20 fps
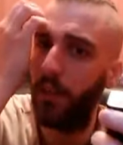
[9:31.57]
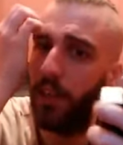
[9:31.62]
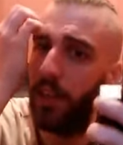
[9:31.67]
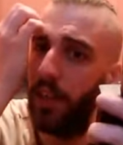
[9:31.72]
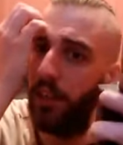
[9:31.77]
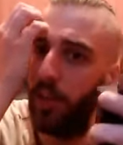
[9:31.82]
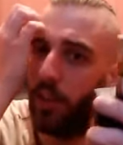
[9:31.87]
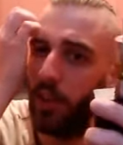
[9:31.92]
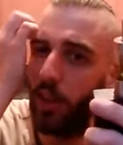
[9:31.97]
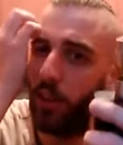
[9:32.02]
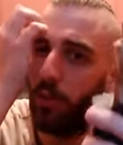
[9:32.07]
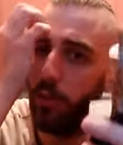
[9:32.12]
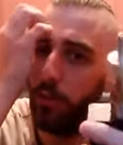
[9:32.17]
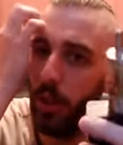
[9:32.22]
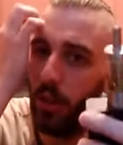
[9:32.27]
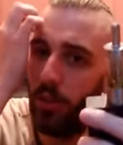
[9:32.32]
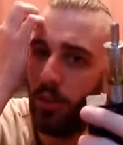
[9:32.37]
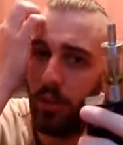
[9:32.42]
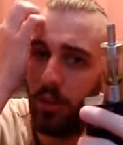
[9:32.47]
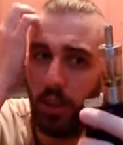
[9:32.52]
it is a good
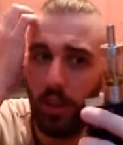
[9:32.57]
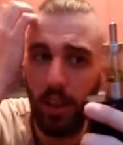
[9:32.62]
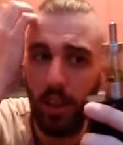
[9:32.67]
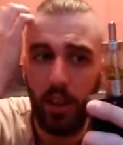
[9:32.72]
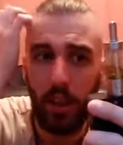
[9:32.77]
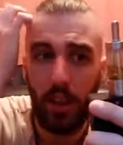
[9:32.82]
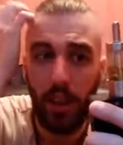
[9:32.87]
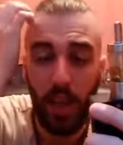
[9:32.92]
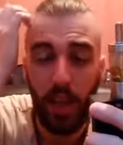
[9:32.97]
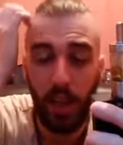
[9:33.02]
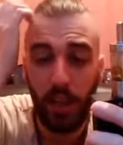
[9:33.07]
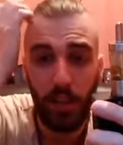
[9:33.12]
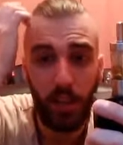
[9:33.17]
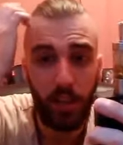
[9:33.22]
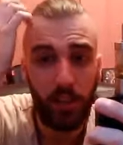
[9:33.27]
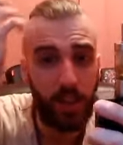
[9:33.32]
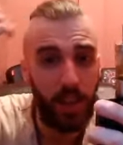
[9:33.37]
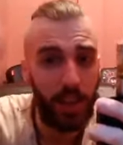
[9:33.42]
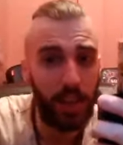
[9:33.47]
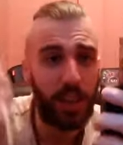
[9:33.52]
mod, a
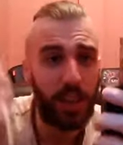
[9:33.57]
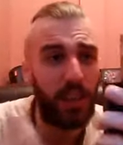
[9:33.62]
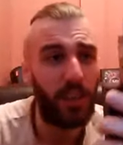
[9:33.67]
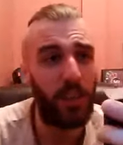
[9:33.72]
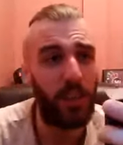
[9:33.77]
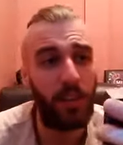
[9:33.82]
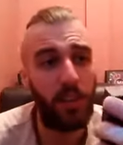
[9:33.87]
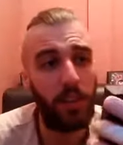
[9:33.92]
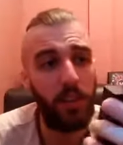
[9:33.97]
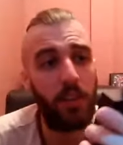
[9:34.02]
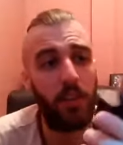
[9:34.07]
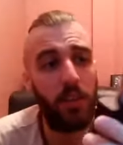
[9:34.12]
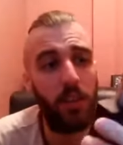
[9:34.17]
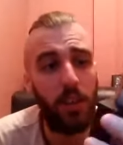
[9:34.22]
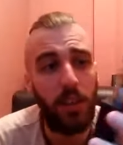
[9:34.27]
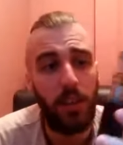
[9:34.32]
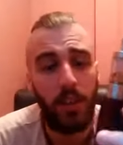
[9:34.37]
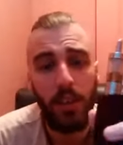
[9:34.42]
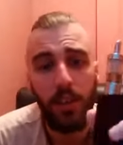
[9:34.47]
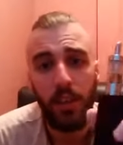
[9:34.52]
good tank.
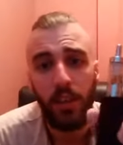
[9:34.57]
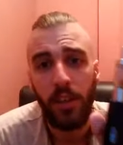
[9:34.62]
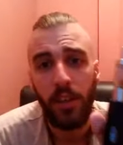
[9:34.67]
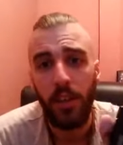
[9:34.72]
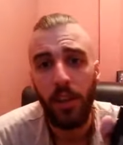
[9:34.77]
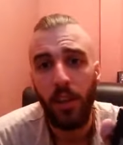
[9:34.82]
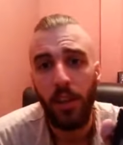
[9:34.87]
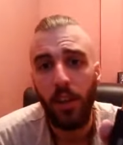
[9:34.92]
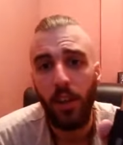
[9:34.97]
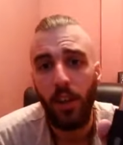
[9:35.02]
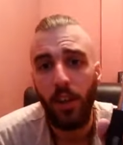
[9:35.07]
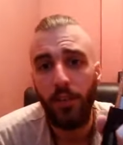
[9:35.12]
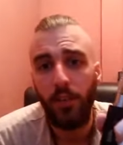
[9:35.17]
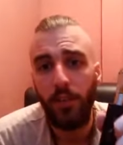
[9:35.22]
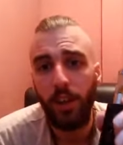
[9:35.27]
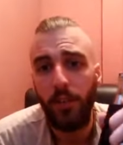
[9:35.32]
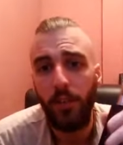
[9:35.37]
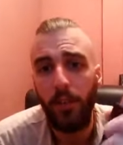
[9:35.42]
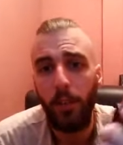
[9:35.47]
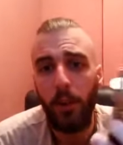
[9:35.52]

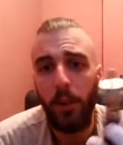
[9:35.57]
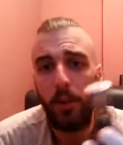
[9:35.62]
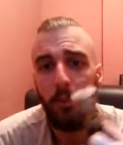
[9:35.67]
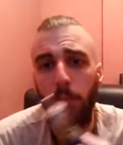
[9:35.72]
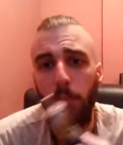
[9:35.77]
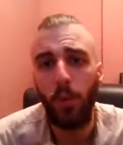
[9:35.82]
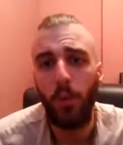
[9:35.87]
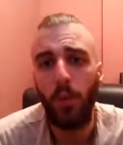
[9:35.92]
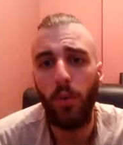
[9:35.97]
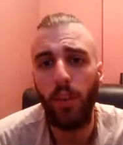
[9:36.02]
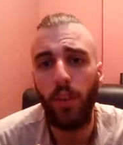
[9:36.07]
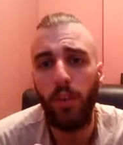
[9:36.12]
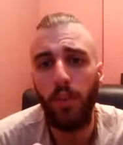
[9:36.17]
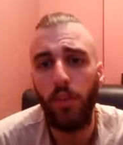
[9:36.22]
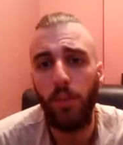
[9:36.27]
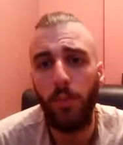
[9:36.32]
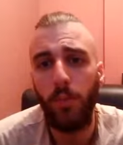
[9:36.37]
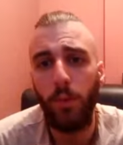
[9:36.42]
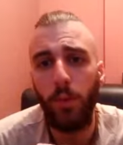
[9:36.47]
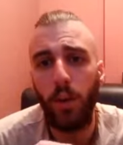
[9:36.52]
Obviously if you went and bought
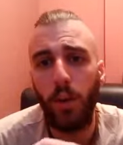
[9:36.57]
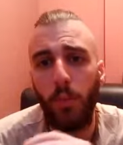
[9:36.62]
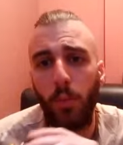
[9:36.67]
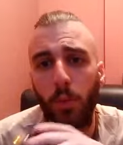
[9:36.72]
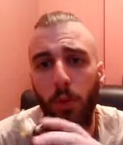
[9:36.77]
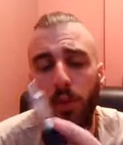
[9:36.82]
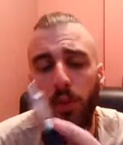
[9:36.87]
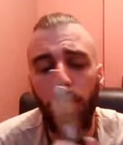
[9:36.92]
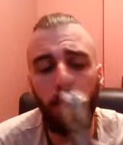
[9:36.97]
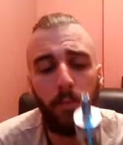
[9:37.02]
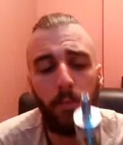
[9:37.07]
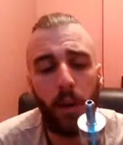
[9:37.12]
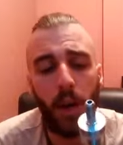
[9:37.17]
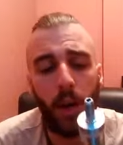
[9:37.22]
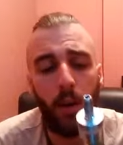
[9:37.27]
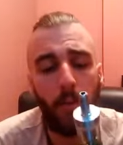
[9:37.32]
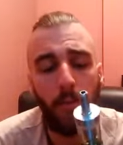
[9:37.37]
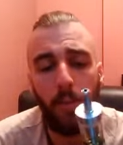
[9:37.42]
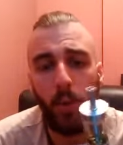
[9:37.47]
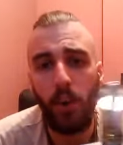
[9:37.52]
this, you probably wouldn't
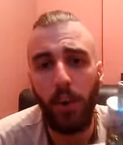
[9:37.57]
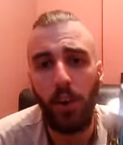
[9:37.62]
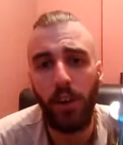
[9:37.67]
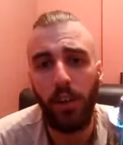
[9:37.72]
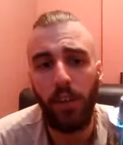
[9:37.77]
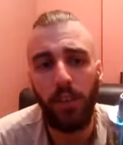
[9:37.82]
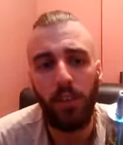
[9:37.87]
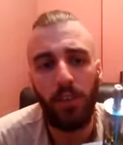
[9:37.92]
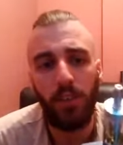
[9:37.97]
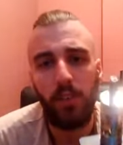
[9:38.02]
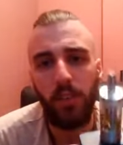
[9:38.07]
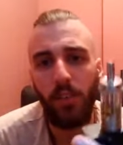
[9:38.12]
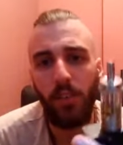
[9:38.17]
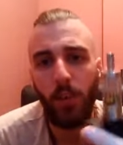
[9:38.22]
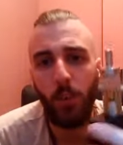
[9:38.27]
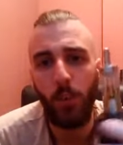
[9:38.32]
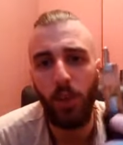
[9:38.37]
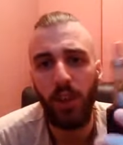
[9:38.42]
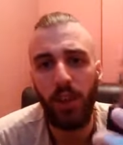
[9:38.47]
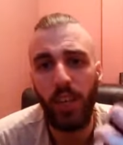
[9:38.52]

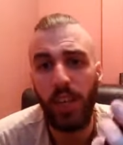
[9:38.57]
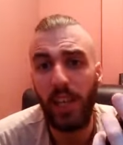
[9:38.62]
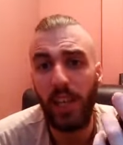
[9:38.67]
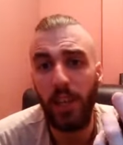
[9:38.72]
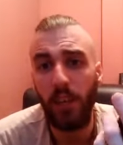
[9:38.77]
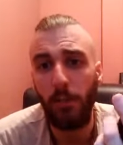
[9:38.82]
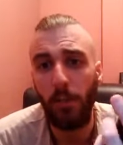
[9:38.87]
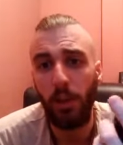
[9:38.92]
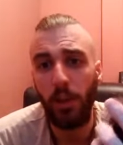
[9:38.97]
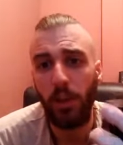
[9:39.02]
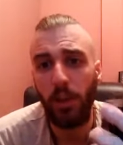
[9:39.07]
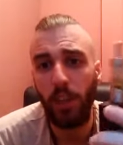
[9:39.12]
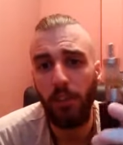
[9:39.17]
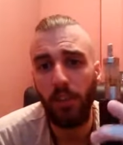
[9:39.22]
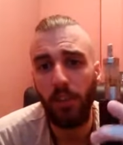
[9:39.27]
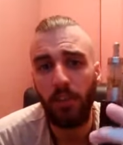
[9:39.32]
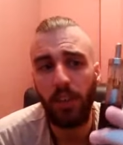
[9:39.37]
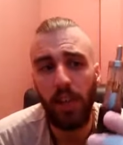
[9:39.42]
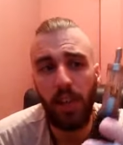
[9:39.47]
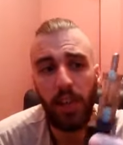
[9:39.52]
you wouldn't need to buy
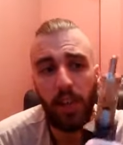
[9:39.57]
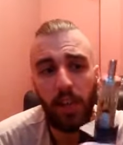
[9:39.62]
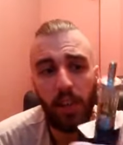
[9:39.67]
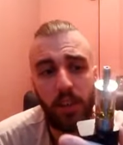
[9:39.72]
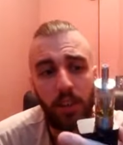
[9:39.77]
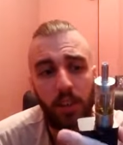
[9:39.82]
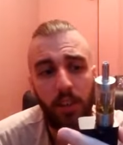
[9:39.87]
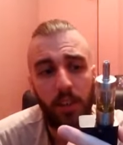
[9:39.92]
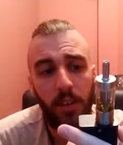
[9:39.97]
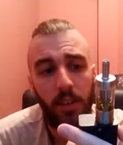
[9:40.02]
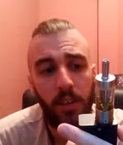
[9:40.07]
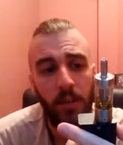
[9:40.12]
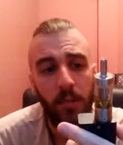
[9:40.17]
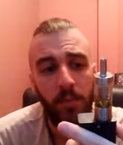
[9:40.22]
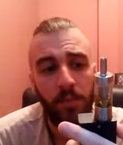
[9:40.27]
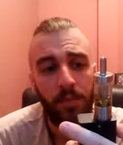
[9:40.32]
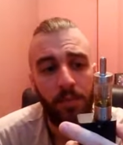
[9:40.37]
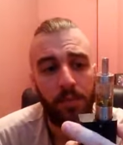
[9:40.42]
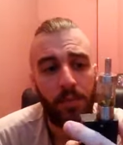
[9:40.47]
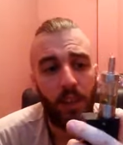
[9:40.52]
another tank
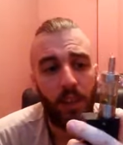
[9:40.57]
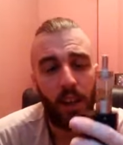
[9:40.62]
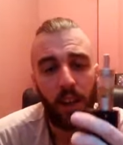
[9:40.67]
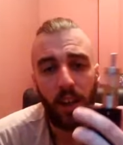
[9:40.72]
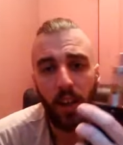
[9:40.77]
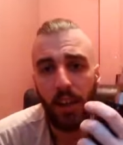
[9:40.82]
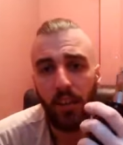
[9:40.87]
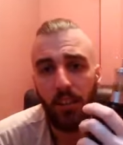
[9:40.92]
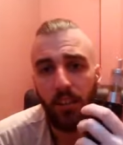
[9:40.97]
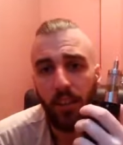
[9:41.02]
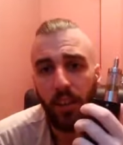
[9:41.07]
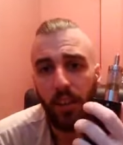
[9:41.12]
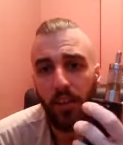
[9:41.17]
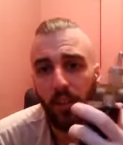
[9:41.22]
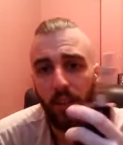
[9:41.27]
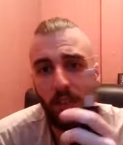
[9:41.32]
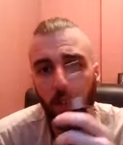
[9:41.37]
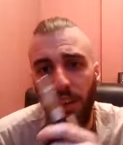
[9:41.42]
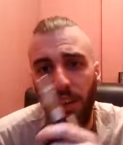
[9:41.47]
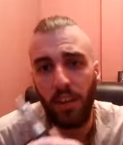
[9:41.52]
unless there's
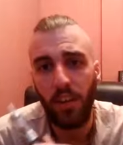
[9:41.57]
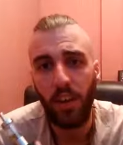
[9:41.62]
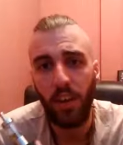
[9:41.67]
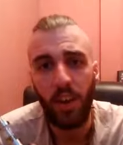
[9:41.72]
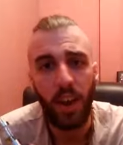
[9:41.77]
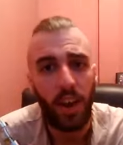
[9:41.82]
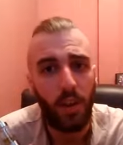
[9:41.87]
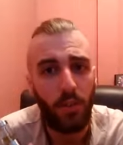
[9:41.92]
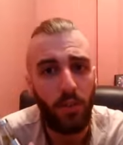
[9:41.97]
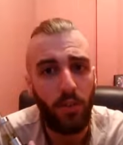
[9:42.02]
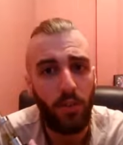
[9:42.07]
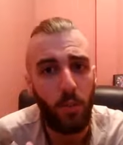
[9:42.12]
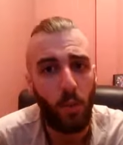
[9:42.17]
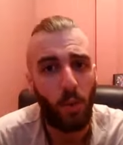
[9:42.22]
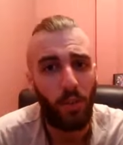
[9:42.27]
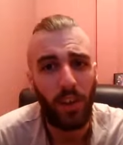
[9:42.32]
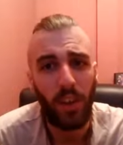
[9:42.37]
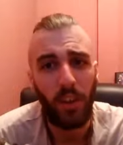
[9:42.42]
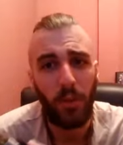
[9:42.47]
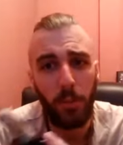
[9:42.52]
obviously something else you
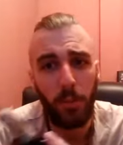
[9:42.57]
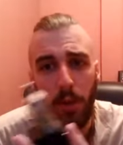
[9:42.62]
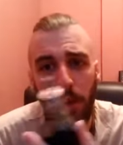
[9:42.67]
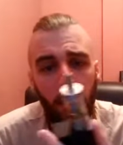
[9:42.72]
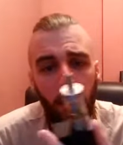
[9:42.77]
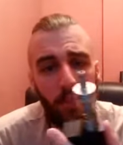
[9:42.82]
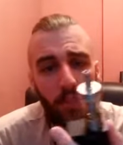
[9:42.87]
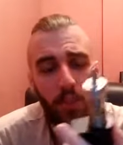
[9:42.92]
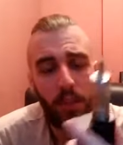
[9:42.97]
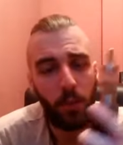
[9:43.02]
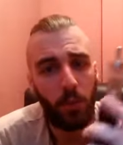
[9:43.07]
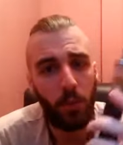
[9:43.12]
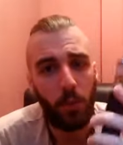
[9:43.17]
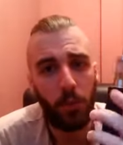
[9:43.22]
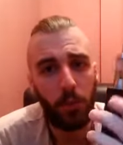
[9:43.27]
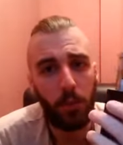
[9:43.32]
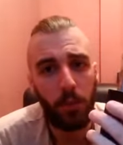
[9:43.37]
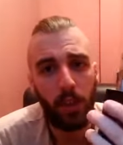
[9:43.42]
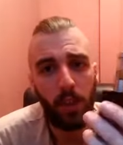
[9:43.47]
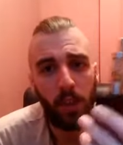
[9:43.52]
wanted, but this
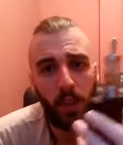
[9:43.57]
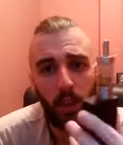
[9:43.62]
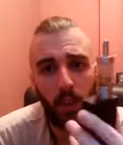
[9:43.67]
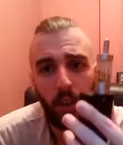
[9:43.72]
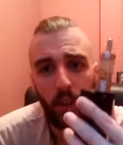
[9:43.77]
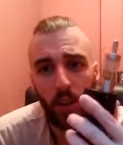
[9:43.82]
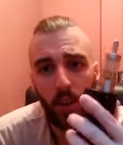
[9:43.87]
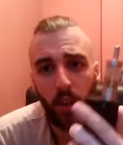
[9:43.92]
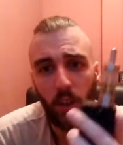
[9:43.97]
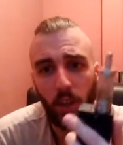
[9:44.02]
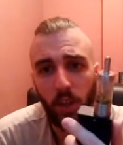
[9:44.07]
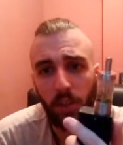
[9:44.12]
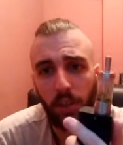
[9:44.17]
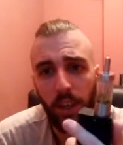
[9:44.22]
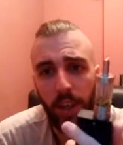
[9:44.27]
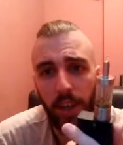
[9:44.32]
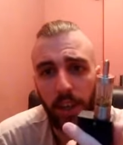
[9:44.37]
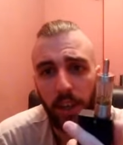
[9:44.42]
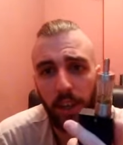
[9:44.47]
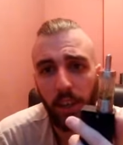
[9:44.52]
would be a good
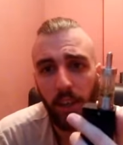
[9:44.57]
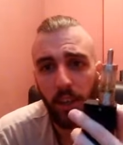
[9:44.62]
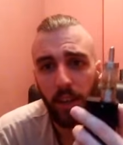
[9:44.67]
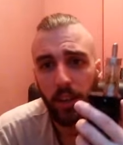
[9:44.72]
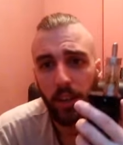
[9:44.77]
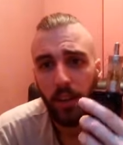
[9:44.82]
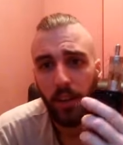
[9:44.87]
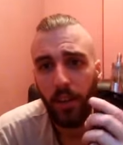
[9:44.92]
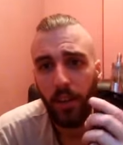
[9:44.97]
tank.